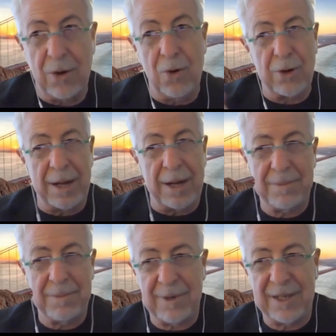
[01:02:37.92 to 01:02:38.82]
or
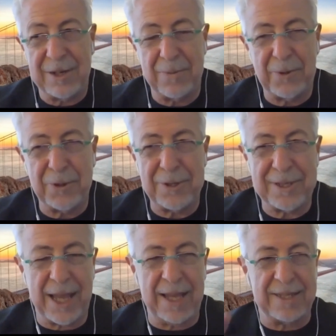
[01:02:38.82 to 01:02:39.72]
I'm in computer
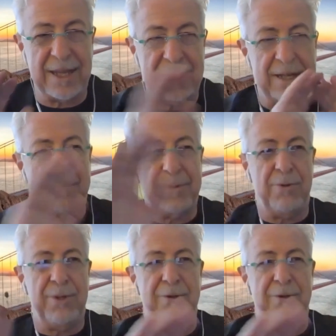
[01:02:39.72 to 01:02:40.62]
science and I'm
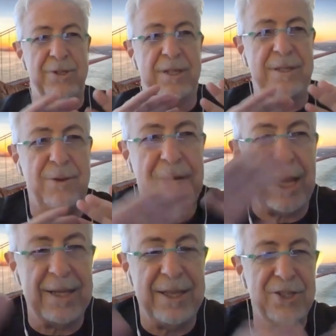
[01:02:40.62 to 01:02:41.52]
going to just look
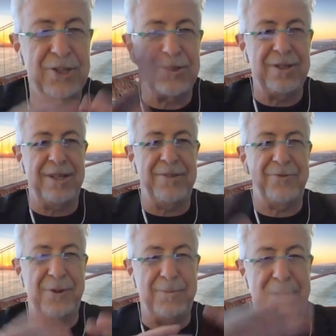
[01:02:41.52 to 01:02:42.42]
at digital
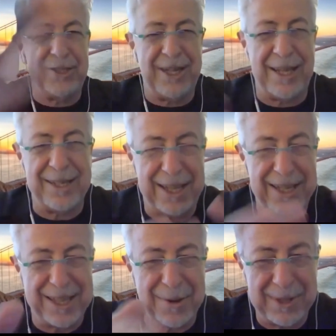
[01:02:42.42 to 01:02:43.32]
information and
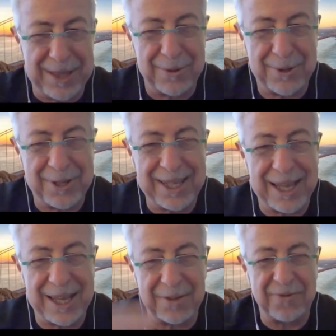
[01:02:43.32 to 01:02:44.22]
data without looking
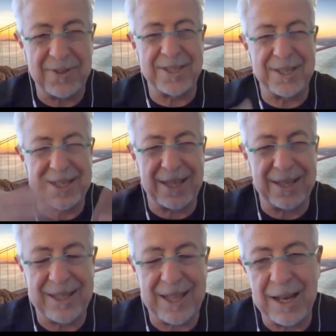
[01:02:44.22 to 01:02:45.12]
at the physics and
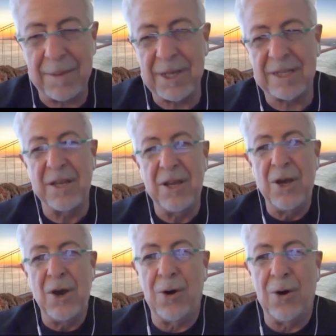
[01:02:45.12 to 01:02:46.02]
the dynamics,
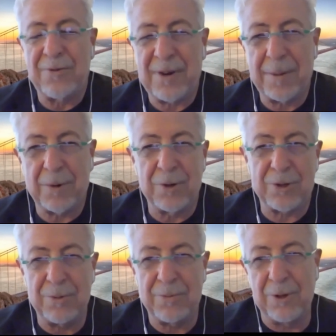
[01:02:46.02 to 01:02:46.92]
or from
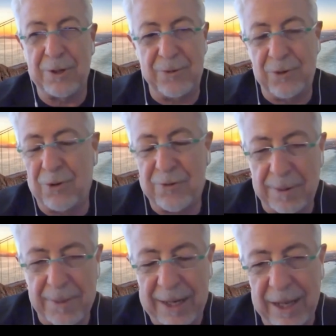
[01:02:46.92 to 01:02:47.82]
control point of view, or
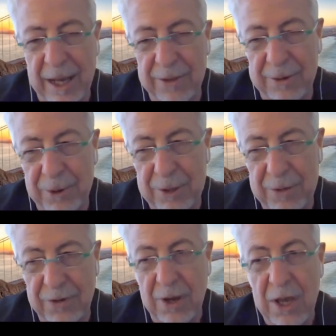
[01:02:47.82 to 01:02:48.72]
from any other point
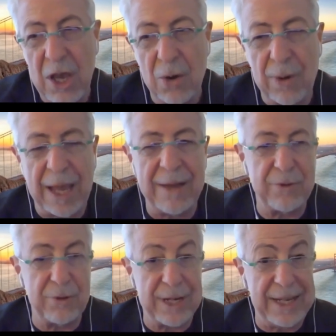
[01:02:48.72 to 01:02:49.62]
of view. We have
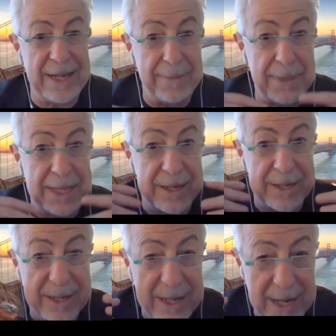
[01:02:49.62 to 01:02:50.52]
to be
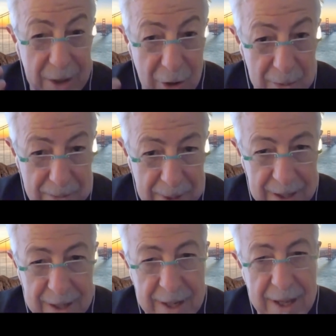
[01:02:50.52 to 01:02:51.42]
really open.